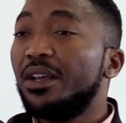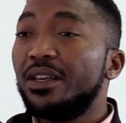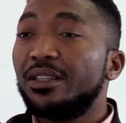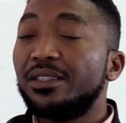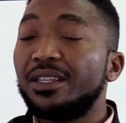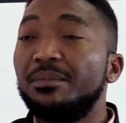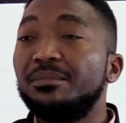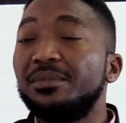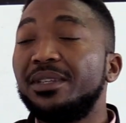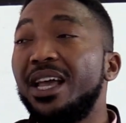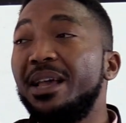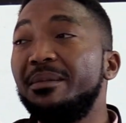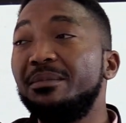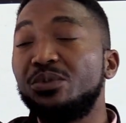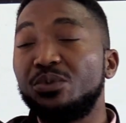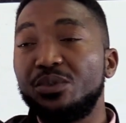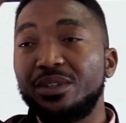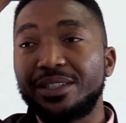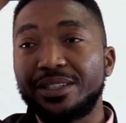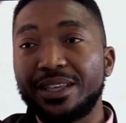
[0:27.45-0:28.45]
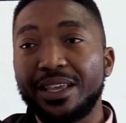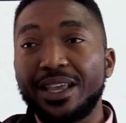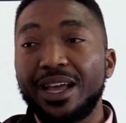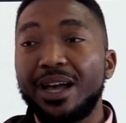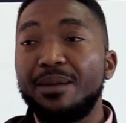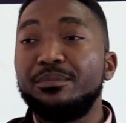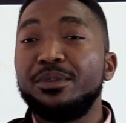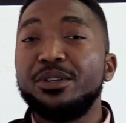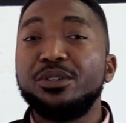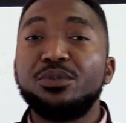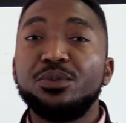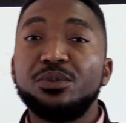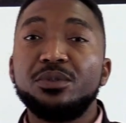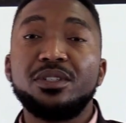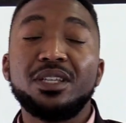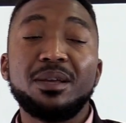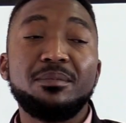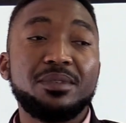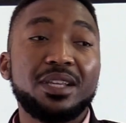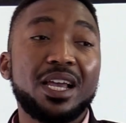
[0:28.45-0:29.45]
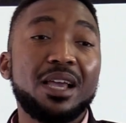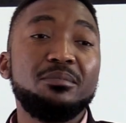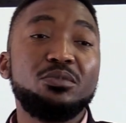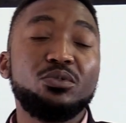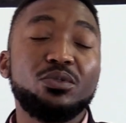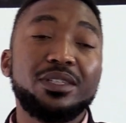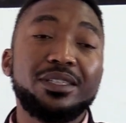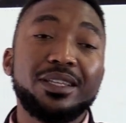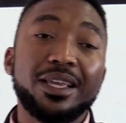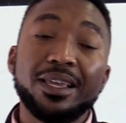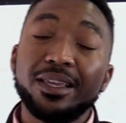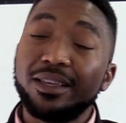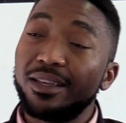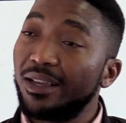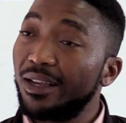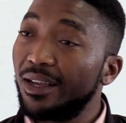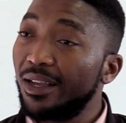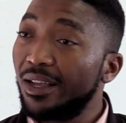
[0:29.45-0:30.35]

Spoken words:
Sometimes we say amplitude, sometimes we say